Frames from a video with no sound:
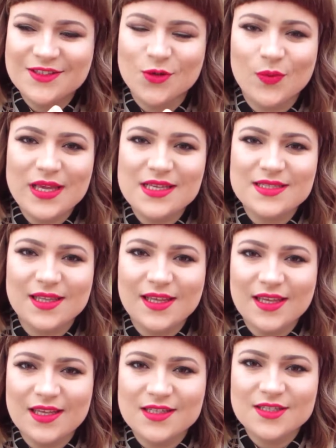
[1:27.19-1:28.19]

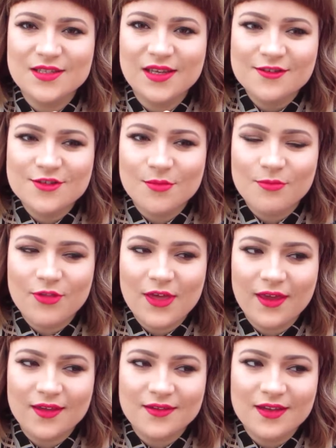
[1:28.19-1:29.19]
Weasleys
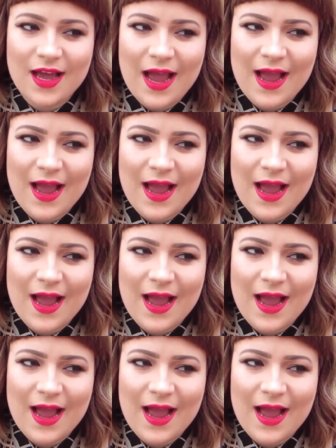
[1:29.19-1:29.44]
something